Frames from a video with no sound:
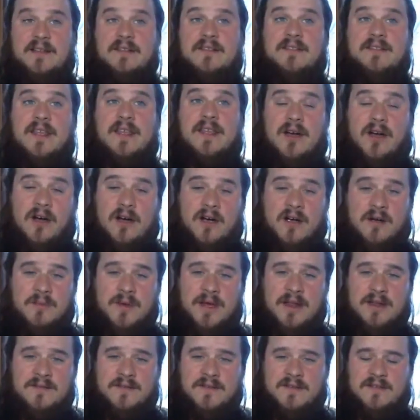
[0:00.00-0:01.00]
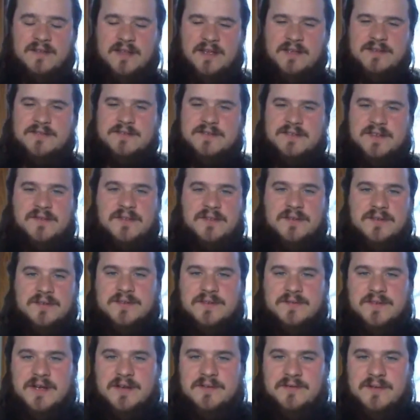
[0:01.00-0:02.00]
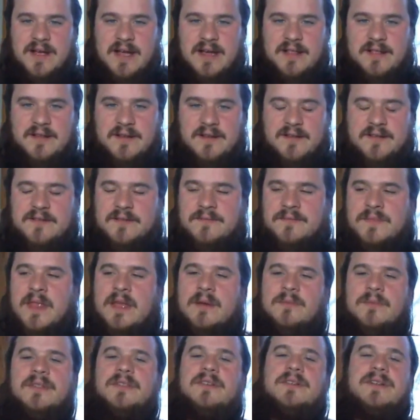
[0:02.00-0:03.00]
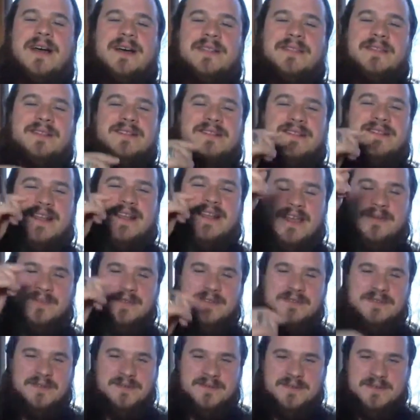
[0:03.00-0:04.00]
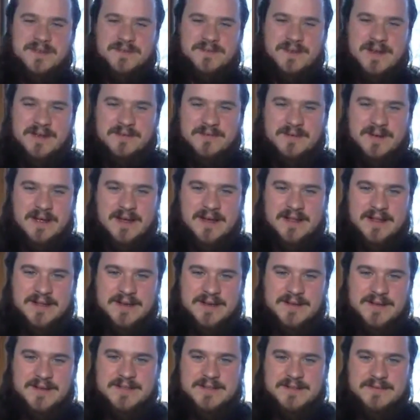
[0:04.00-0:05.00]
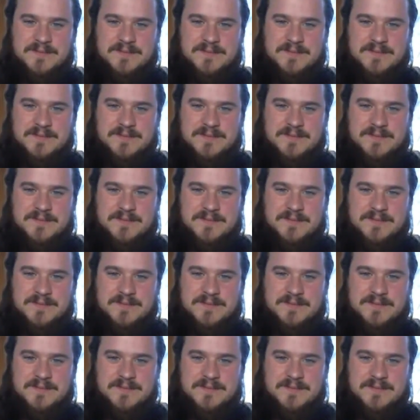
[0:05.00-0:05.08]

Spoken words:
They are manifestations of those divine realities, but they're not the same as those divine realities.